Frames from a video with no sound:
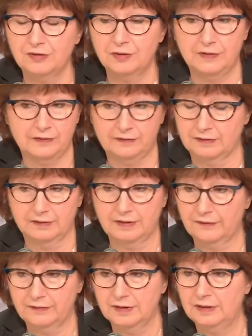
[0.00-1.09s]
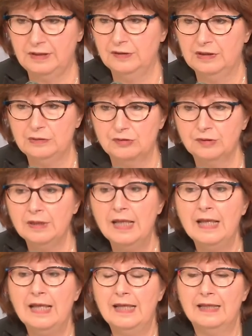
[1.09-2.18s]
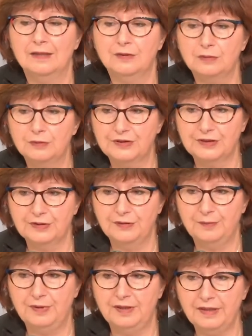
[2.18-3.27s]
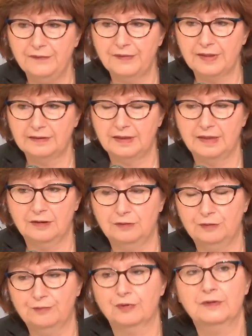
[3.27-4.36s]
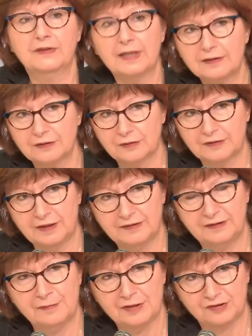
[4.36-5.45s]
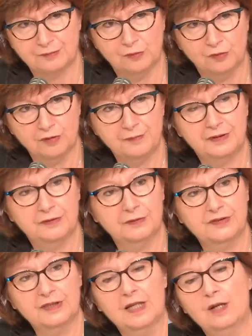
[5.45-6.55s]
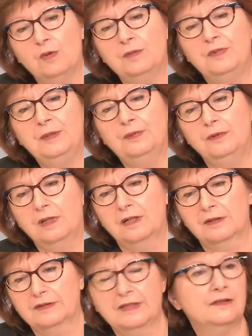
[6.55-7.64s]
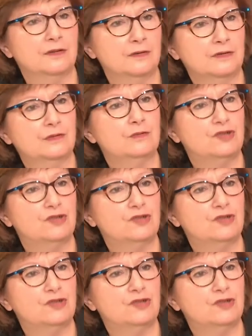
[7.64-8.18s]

so it is uh, definitely an illusion, and also the belief that it could protect society much more because when people are sentenced to